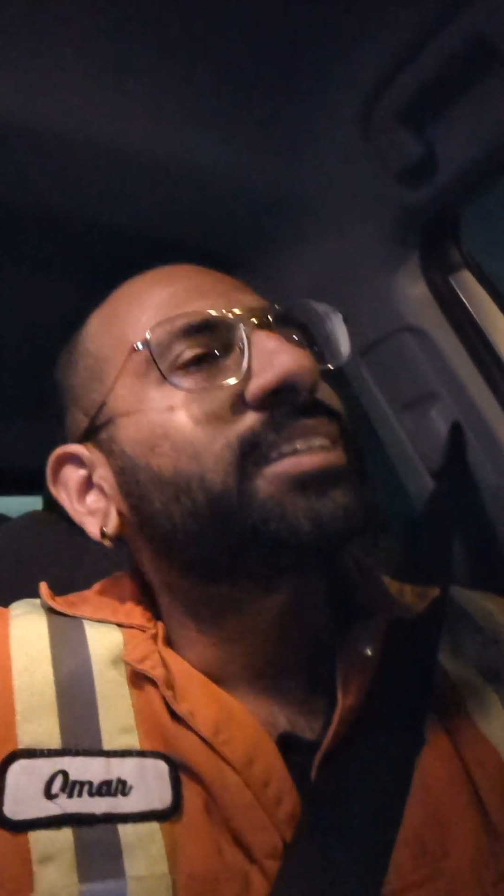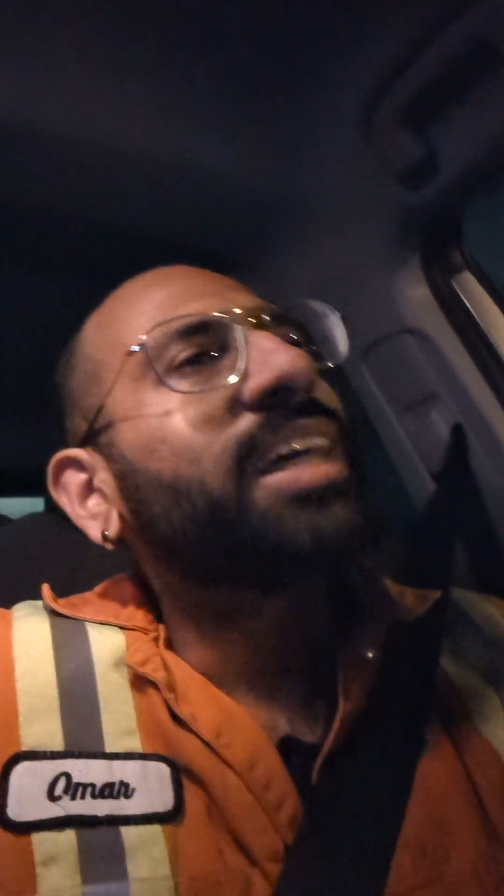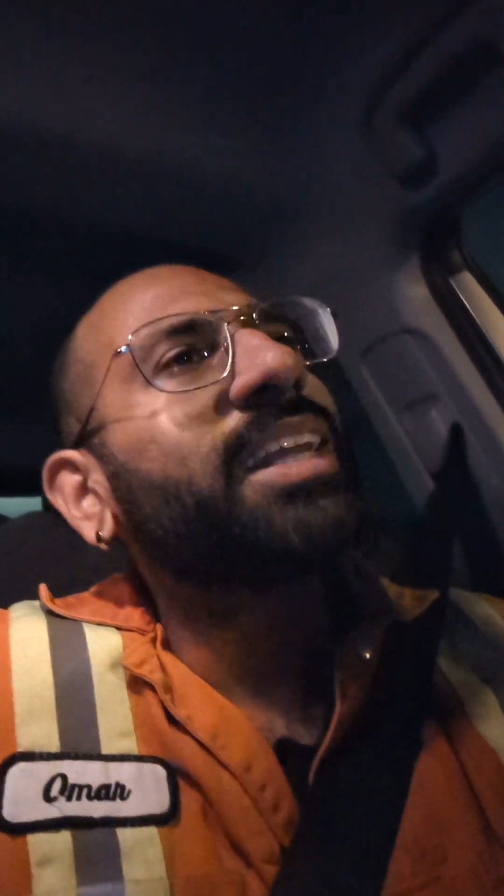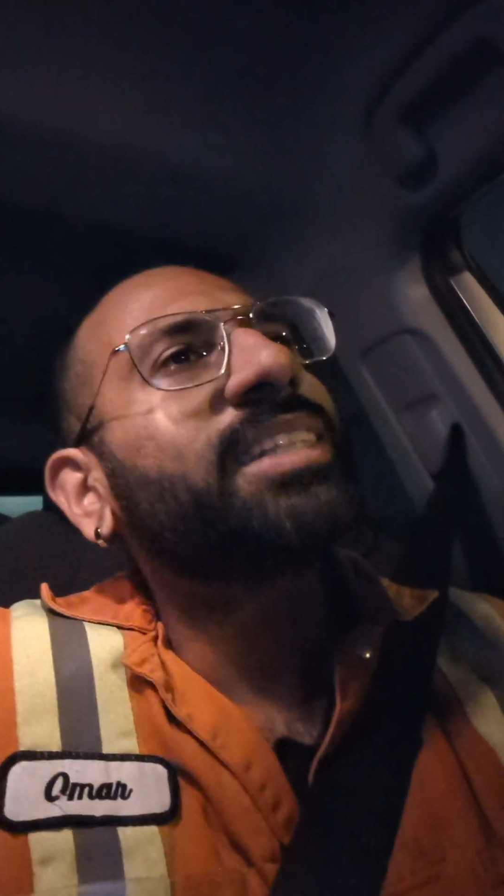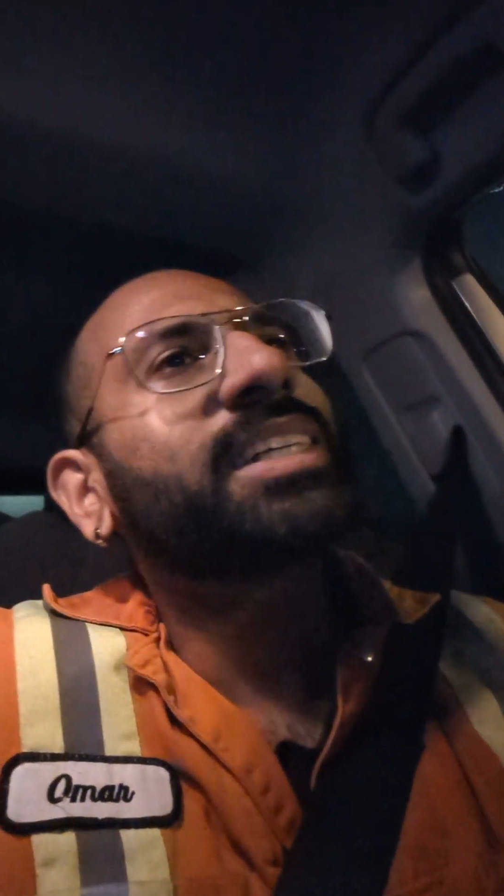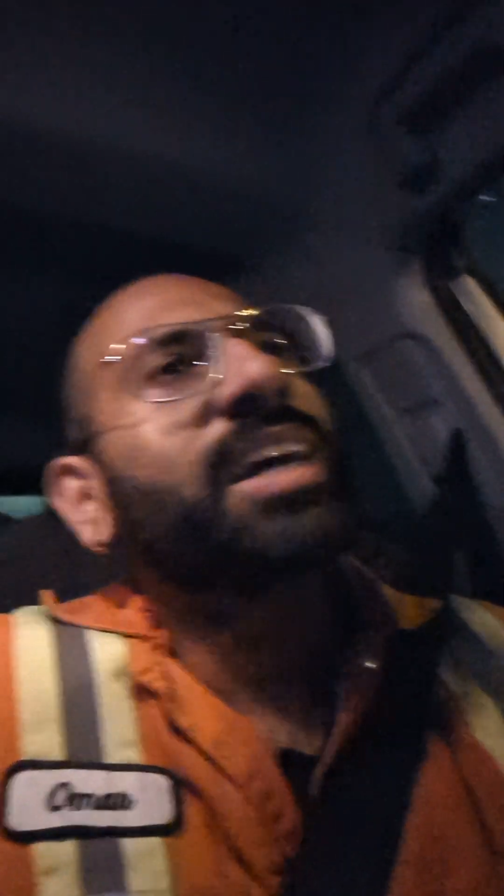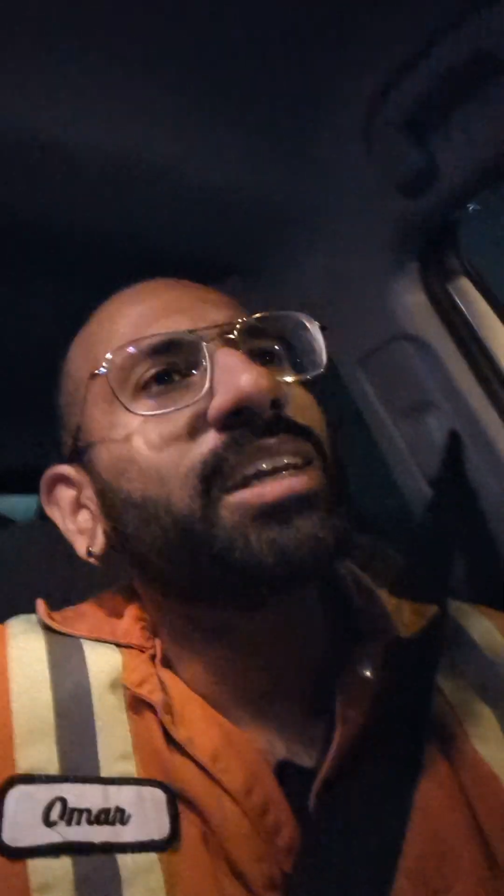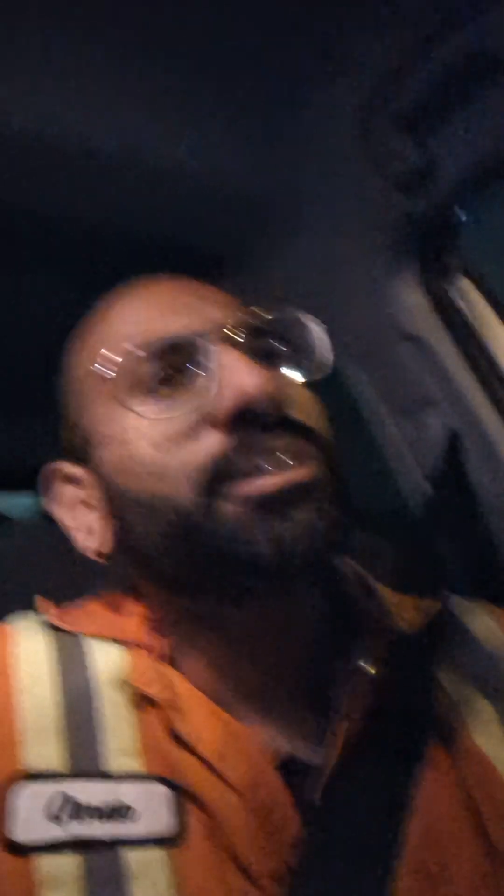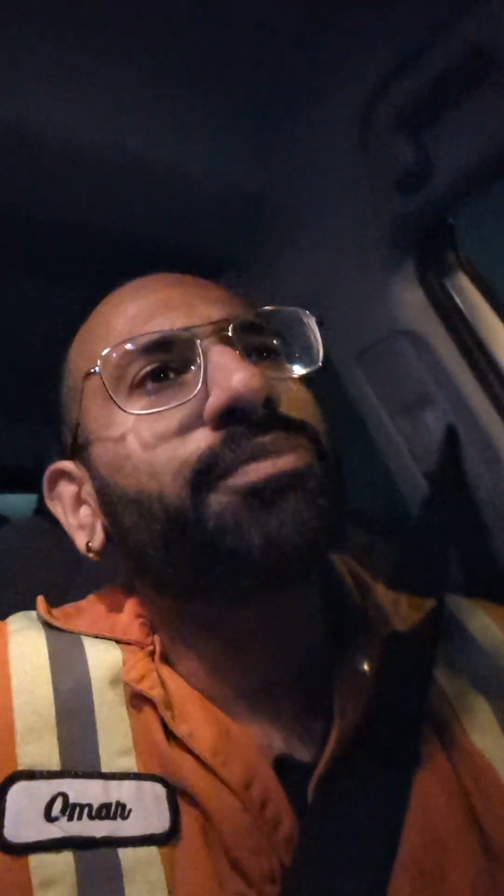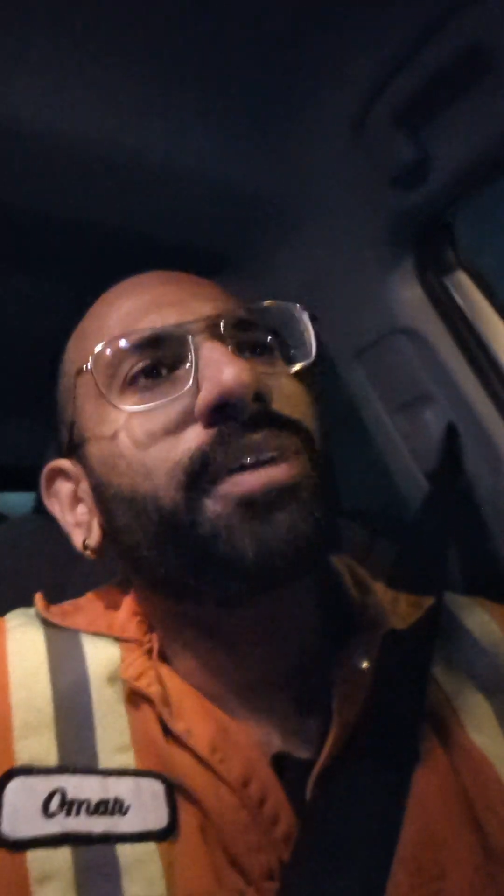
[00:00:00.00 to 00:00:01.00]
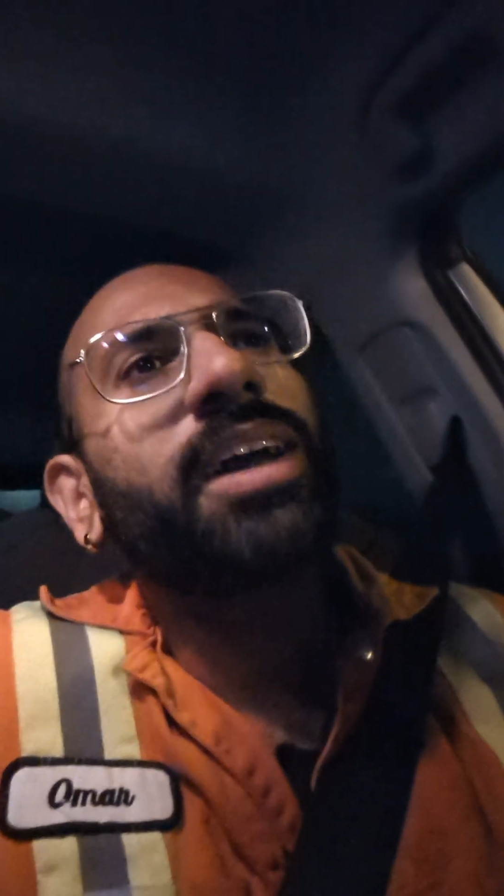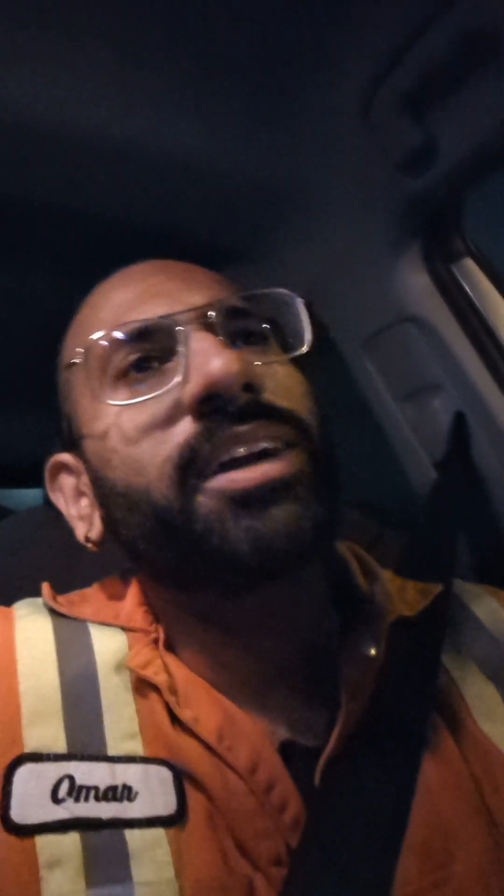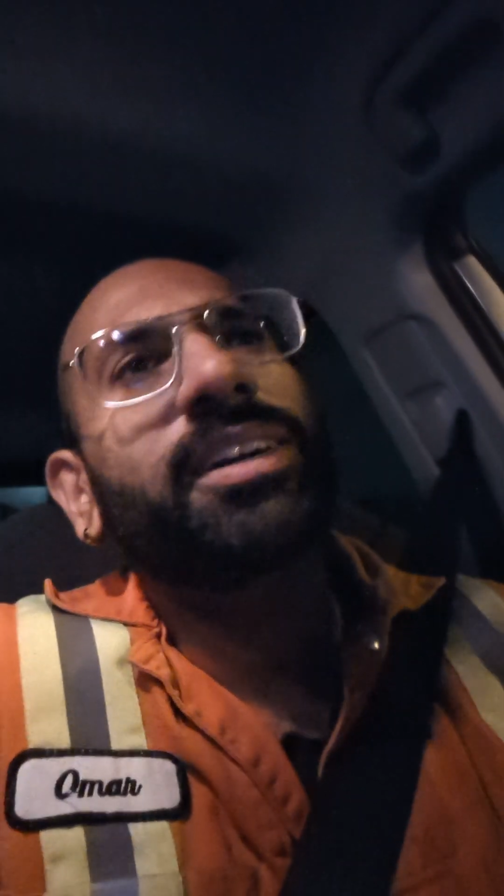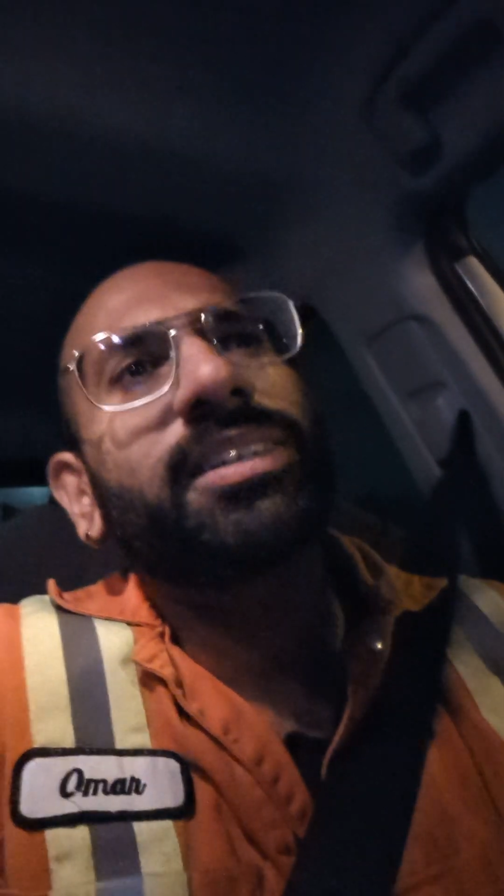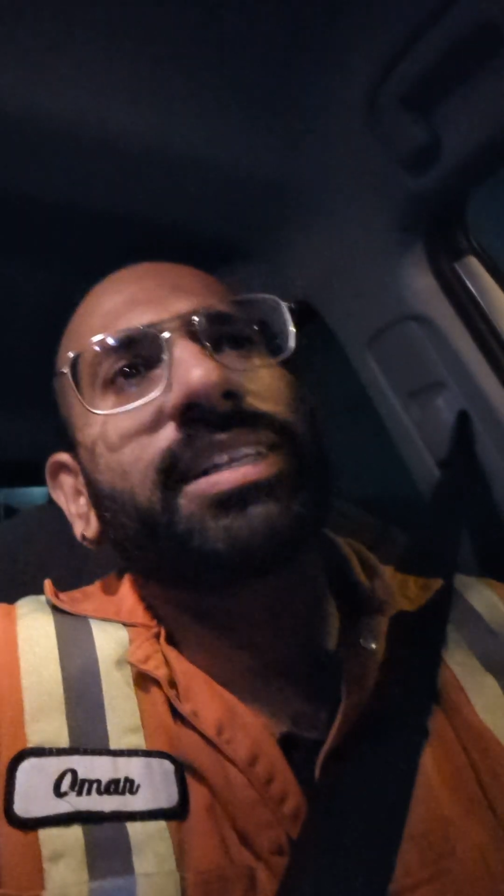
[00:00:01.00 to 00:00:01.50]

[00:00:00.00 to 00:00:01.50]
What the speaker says: that is a kind of fire